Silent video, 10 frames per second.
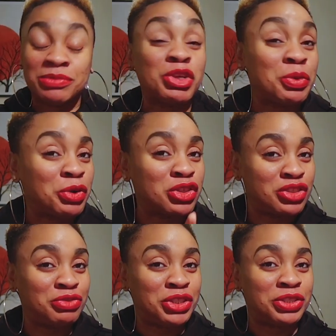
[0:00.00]
gonna pause this
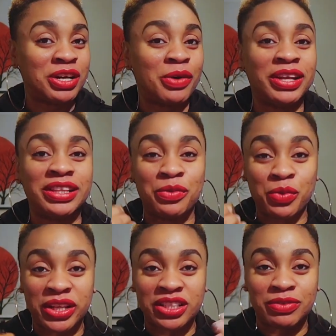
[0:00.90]
video now and then
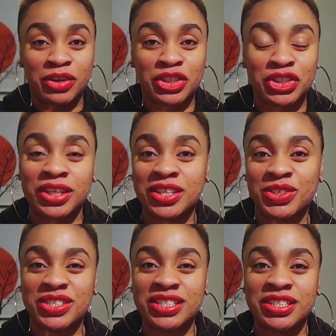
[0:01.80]
wear this foundation and you
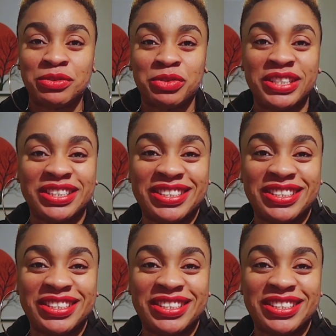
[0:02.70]
see the difference.